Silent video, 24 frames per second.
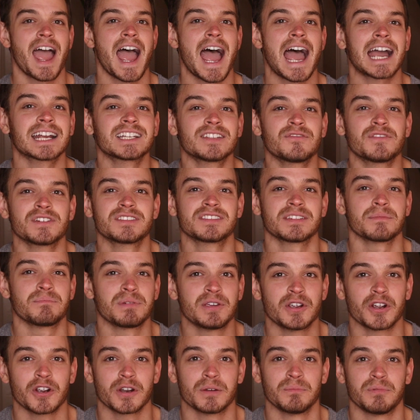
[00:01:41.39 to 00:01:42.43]
Activists
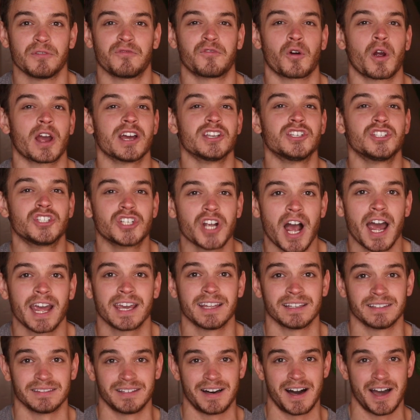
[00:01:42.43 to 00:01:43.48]
appeared before a
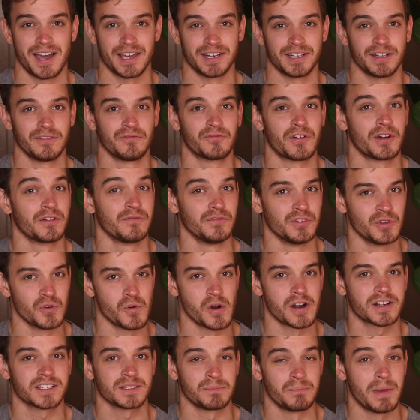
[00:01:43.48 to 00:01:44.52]
giant line in front of New
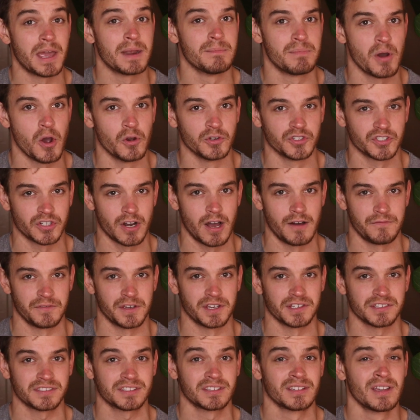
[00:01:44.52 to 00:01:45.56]
York's main post
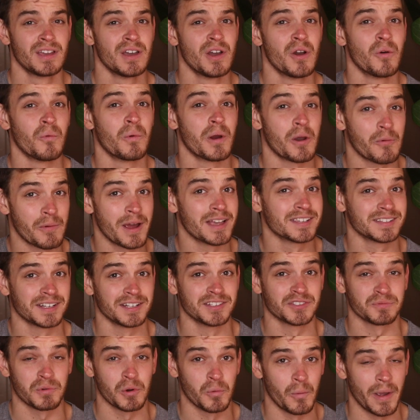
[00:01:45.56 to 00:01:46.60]
office, where
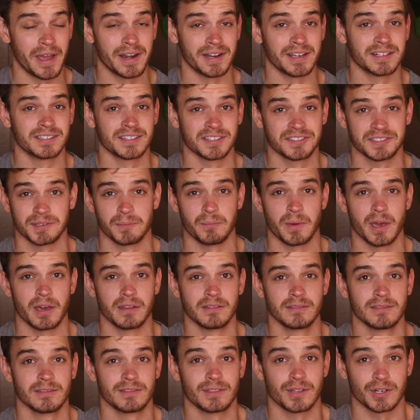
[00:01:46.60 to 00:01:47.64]
residents were waiting to submit
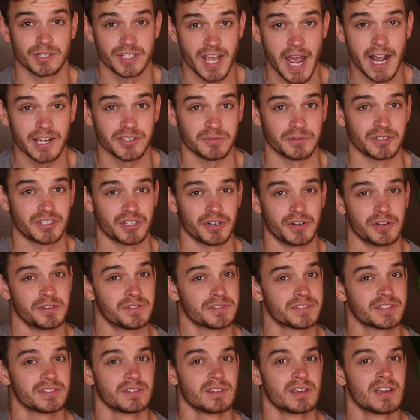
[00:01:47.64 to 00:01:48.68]
their tax
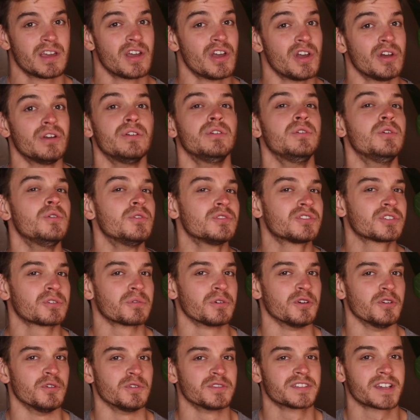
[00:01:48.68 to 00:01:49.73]
returns. News
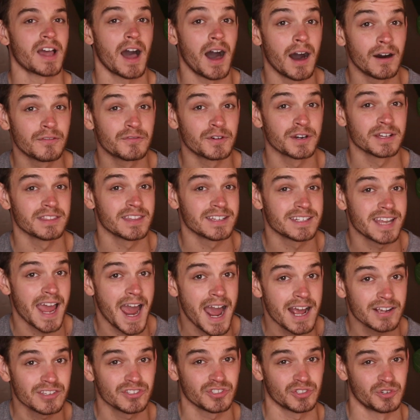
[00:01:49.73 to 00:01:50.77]
crews covering the
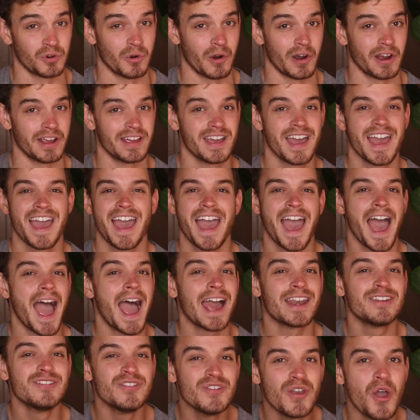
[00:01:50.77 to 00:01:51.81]
tax story
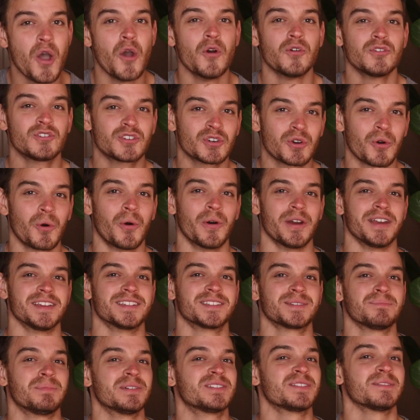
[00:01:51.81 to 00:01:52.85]
had no
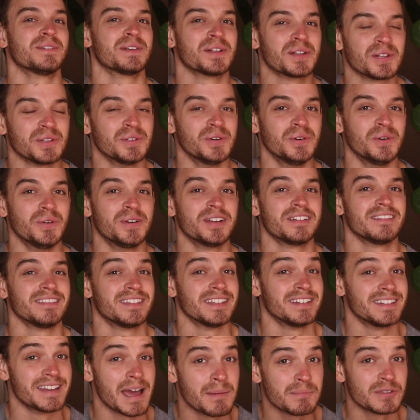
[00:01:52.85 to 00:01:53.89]
choice but to include the
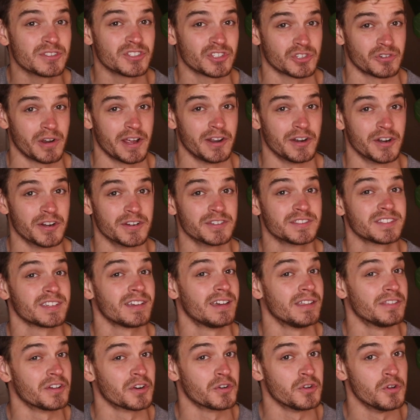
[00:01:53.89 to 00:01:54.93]
demonstrators
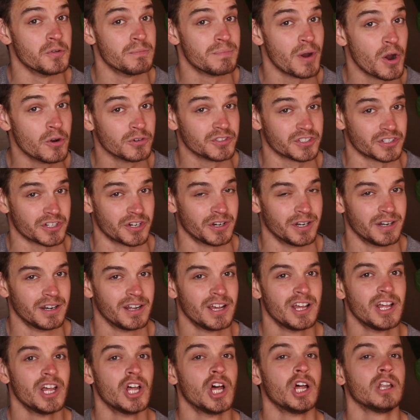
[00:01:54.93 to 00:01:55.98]
in their new poster,
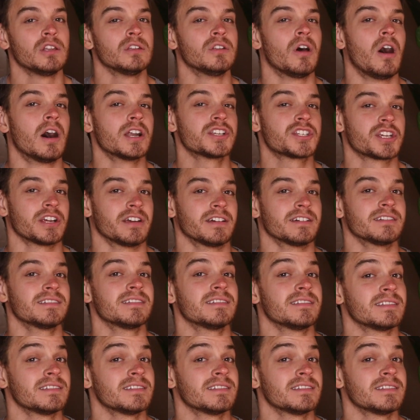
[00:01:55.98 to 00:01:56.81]
launching